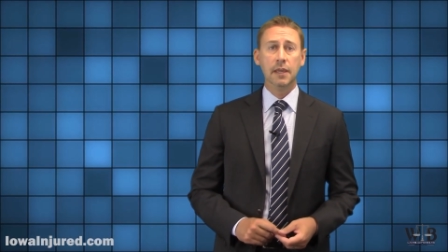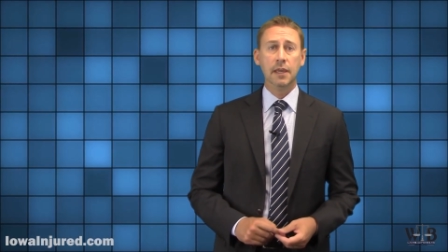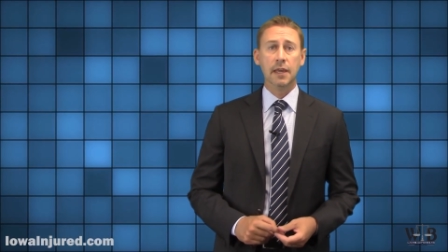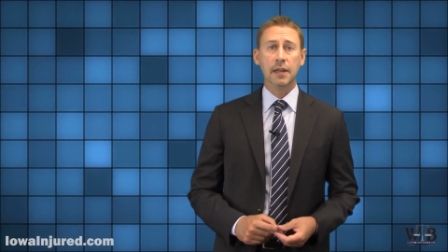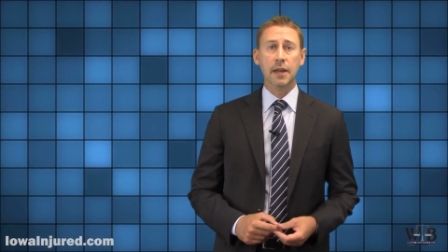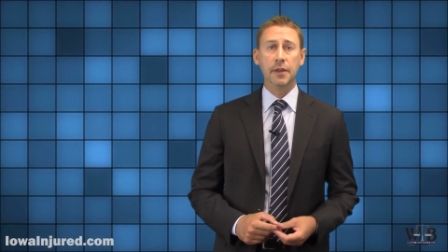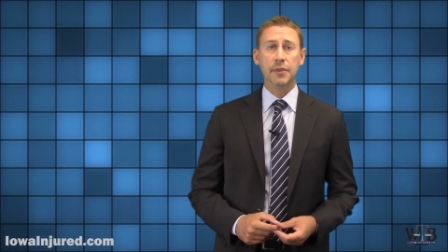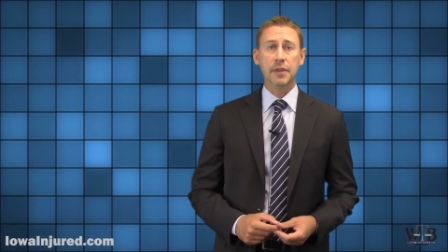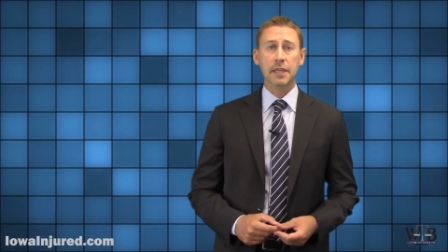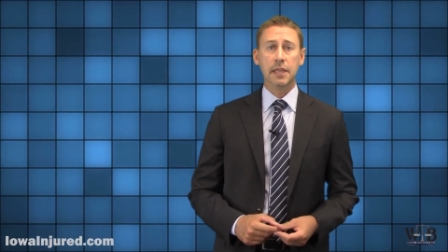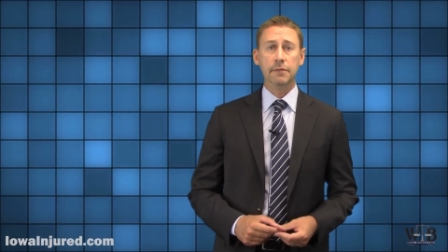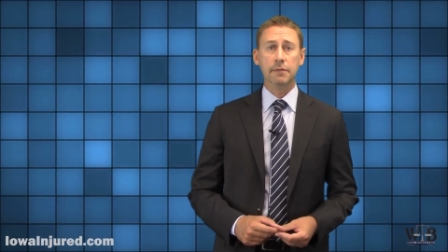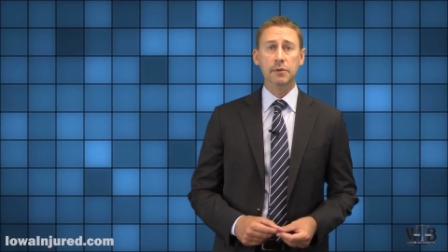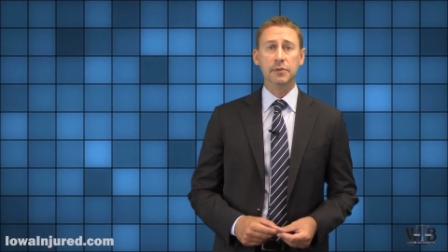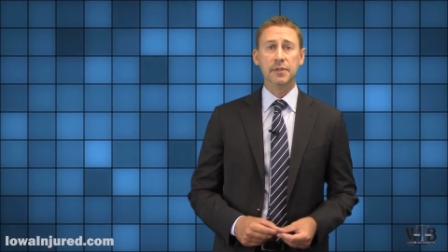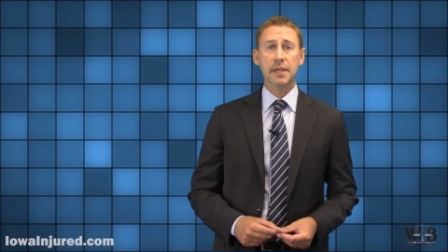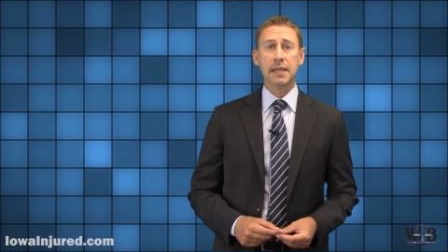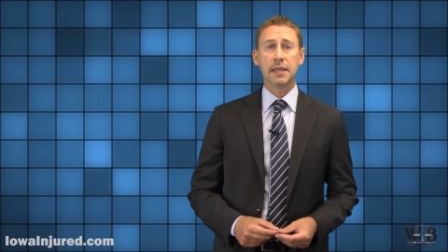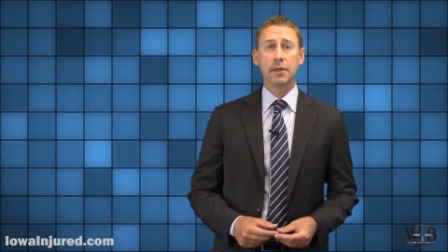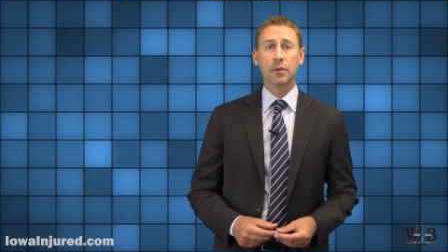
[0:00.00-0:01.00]
And I think if you
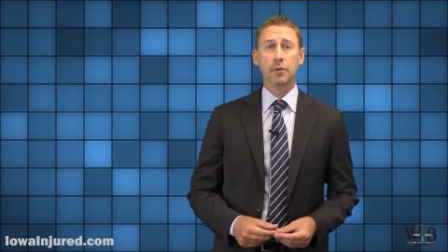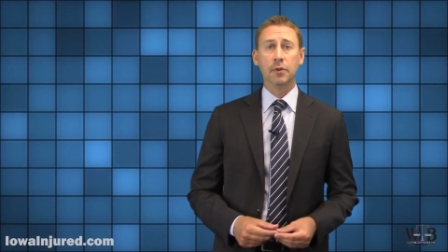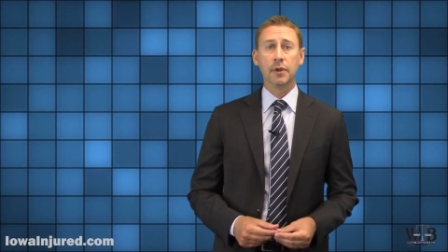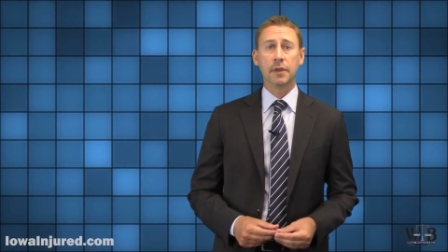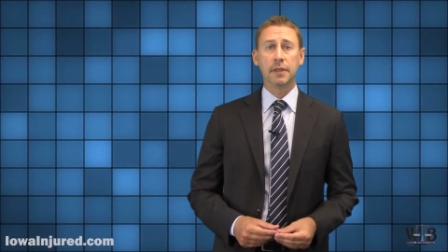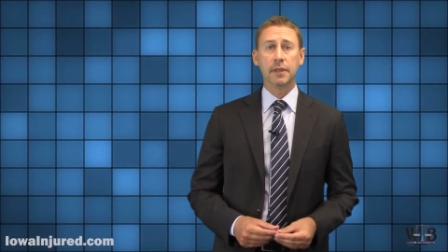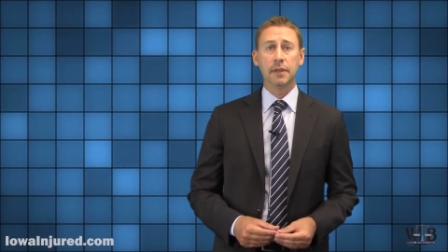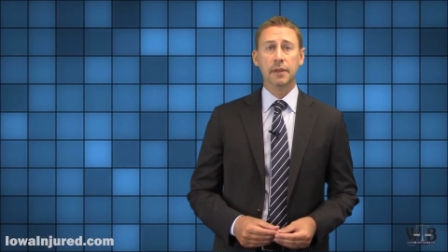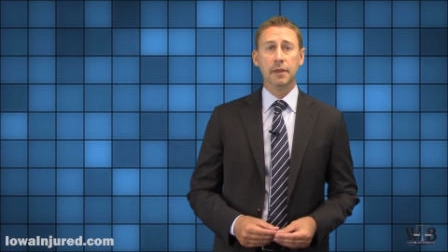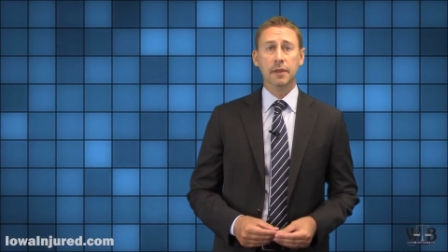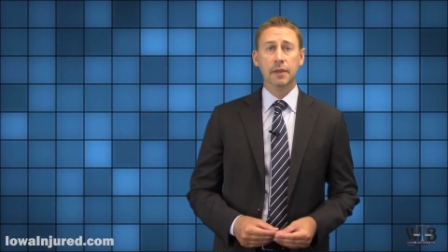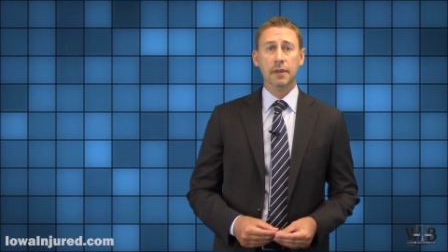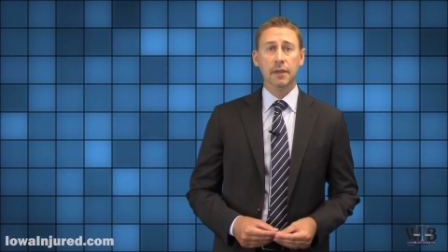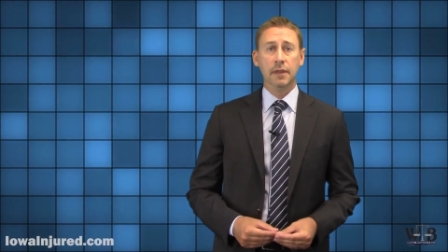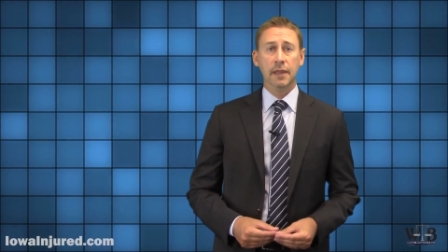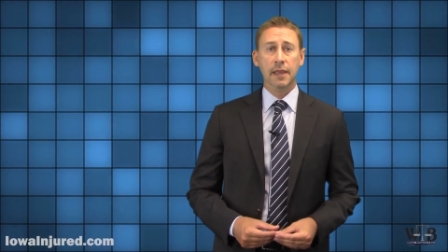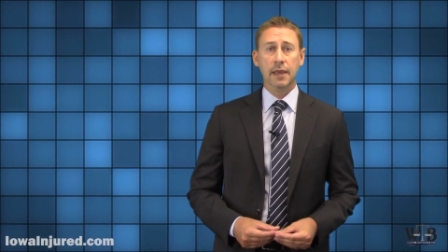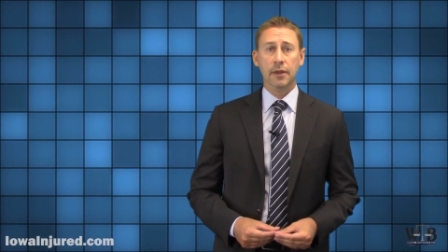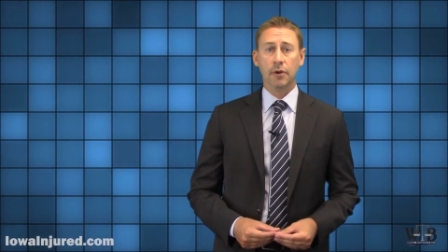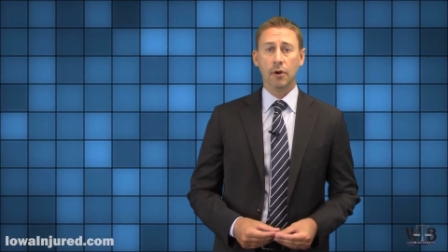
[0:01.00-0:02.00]
take a look
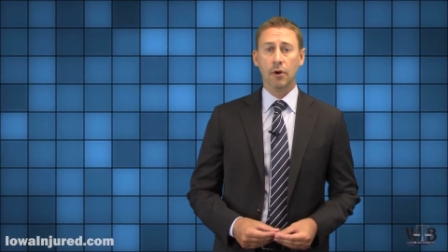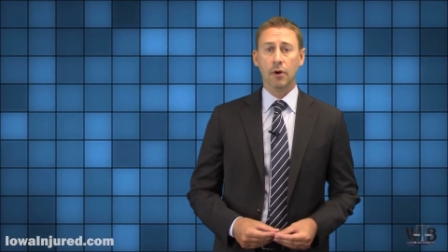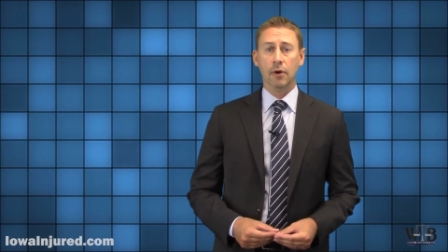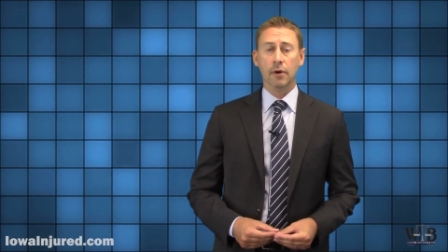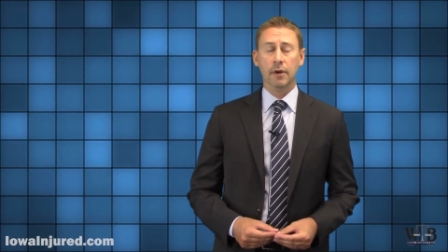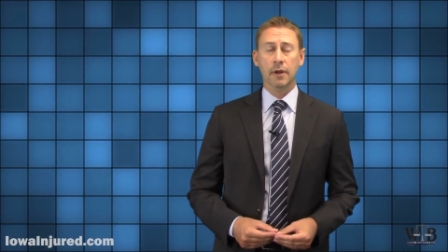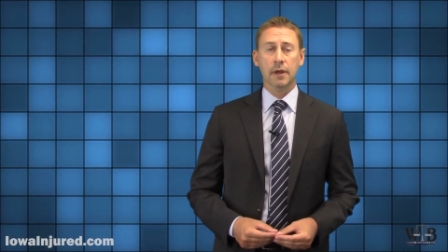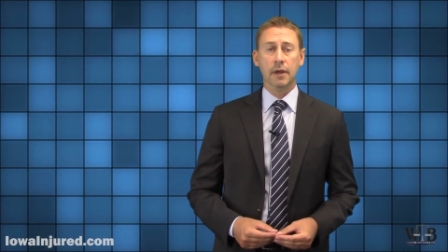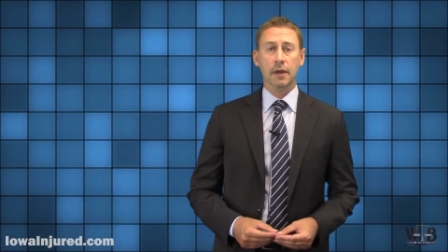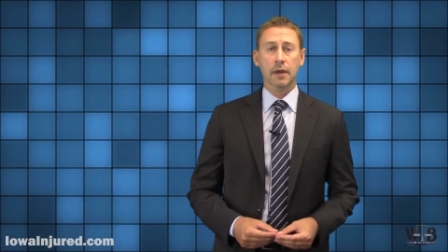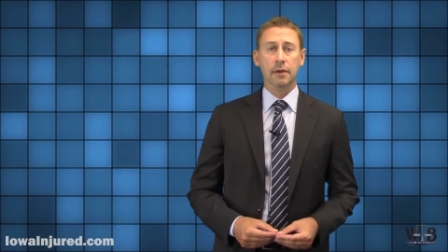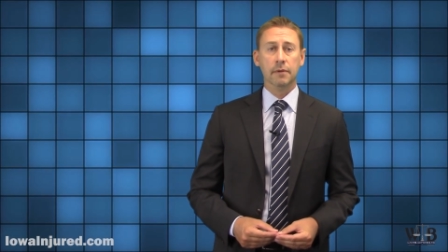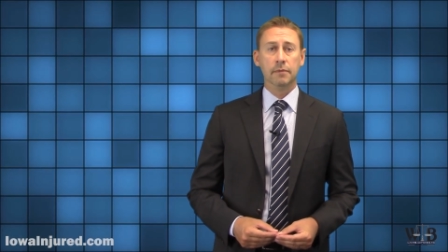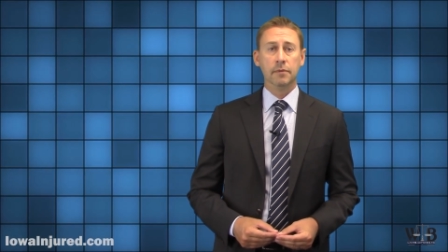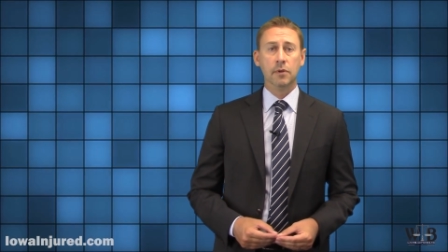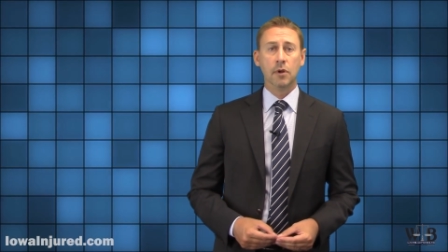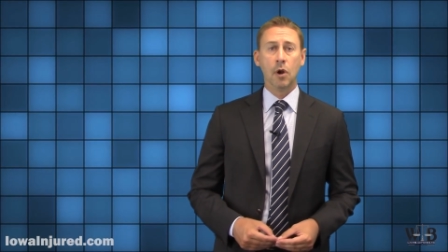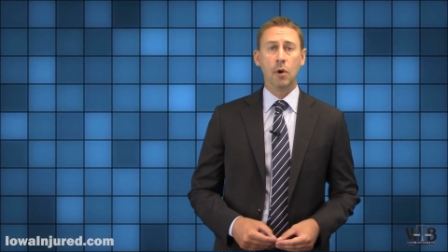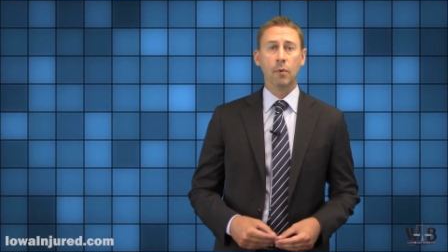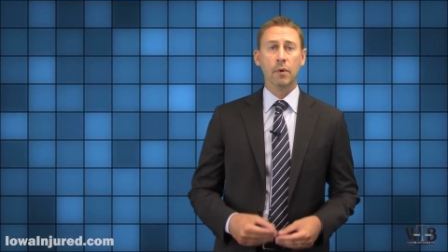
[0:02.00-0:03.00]
at our
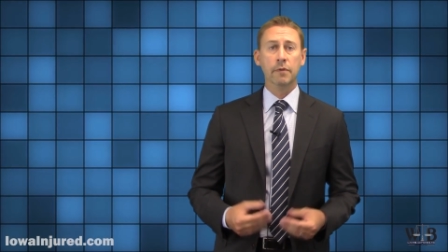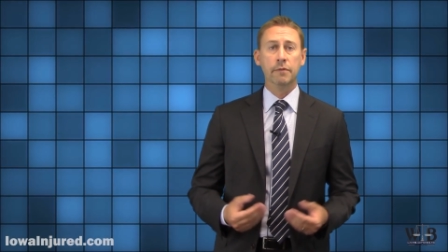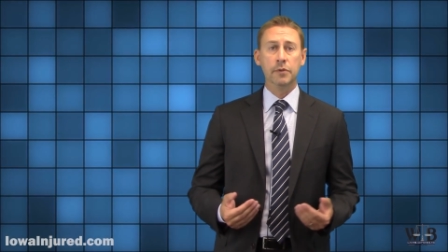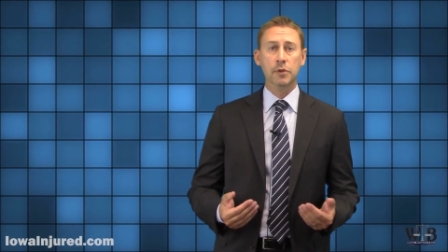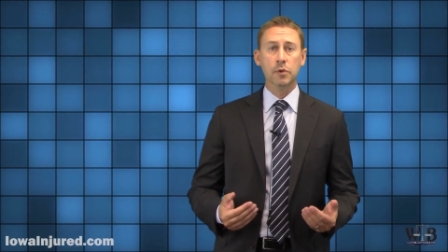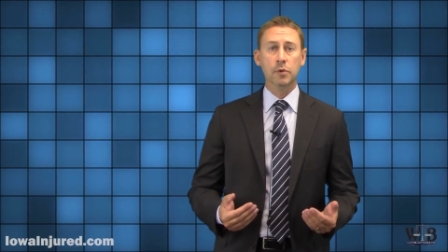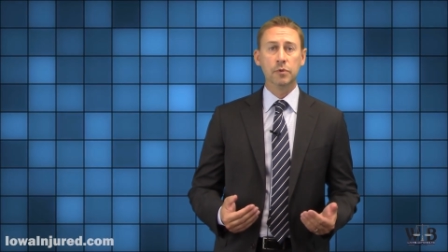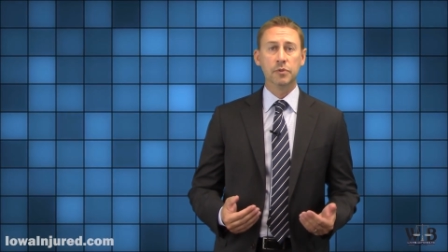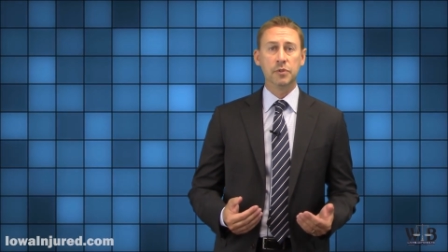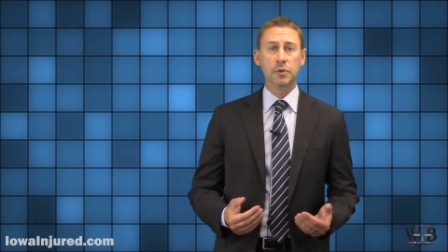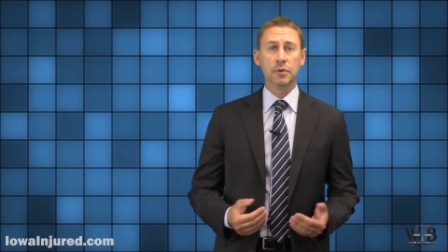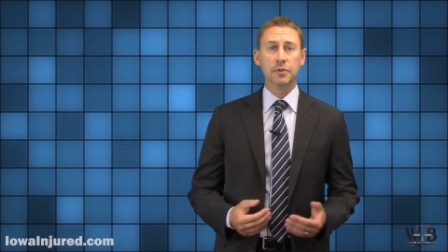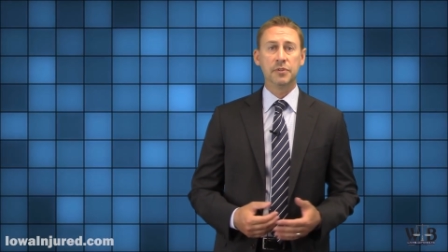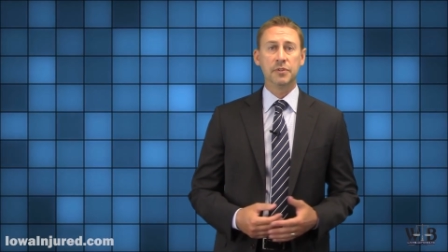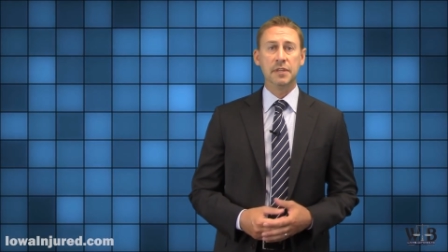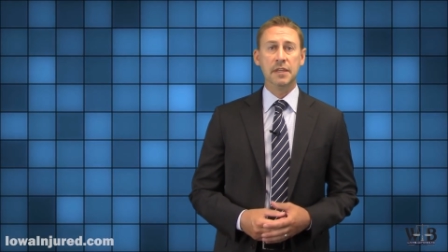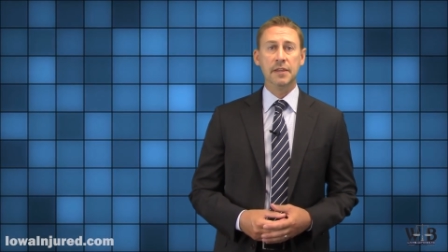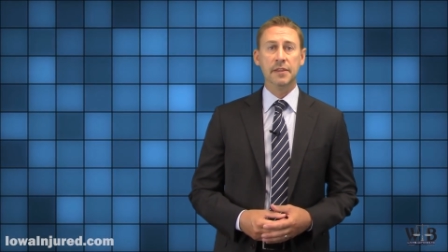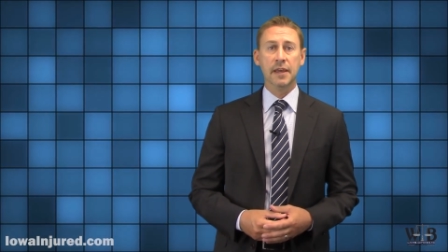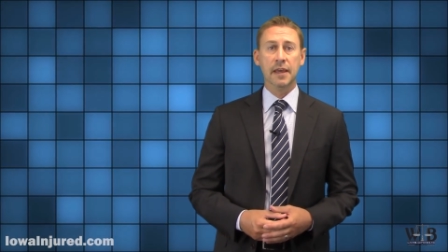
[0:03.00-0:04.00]
reviews, you'll
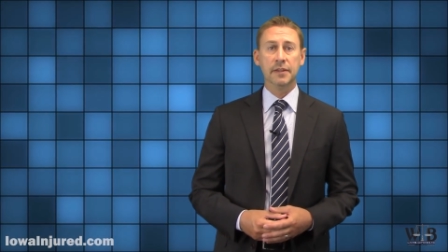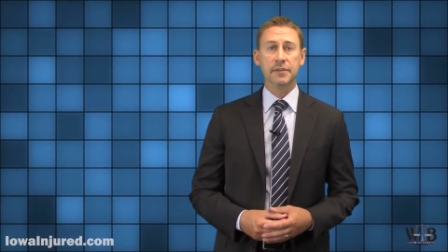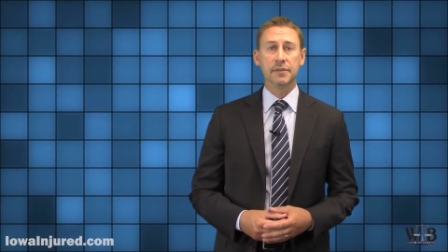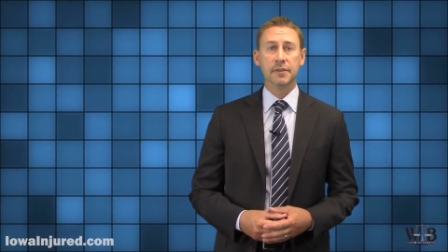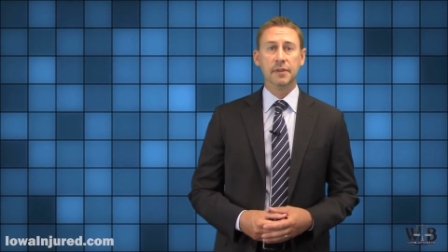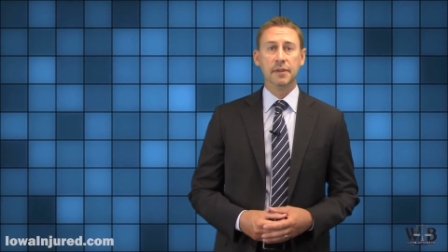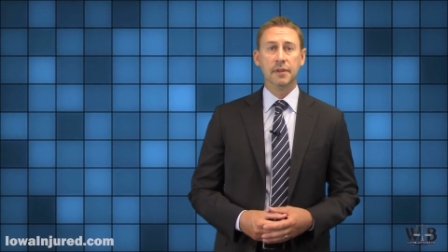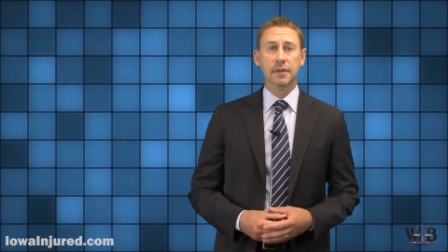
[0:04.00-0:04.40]
see that